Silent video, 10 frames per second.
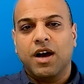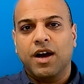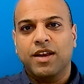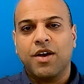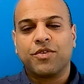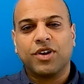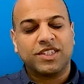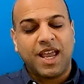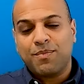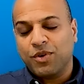Another
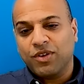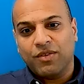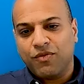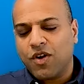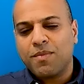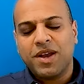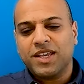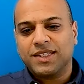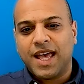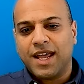example in pharma
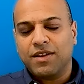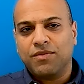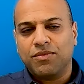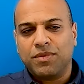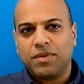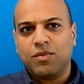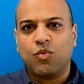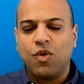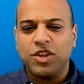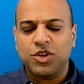is that
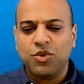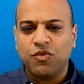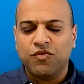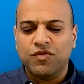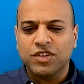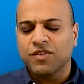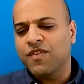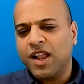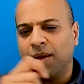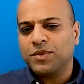when you've
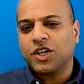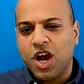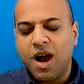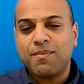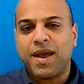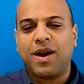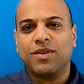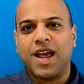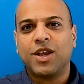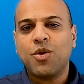developed a
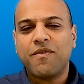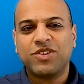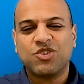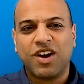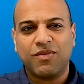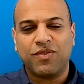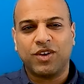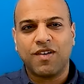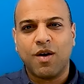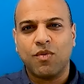compound, now you have to try to
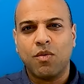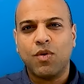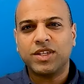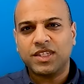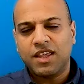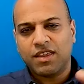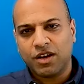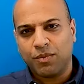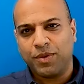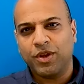figure out, well, what's the
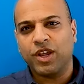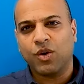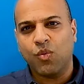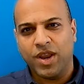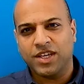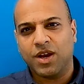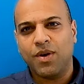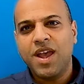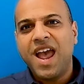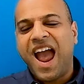therapeutic
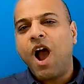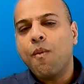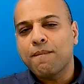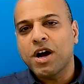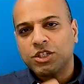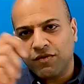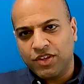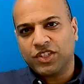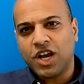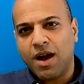window? How much of
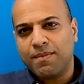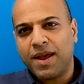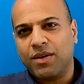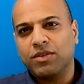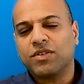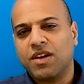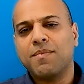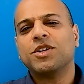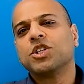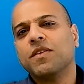this compound, how
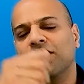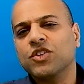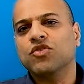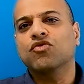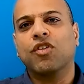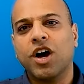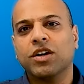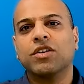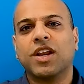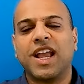much of this
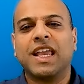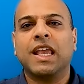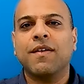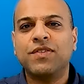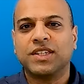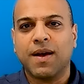drug could I give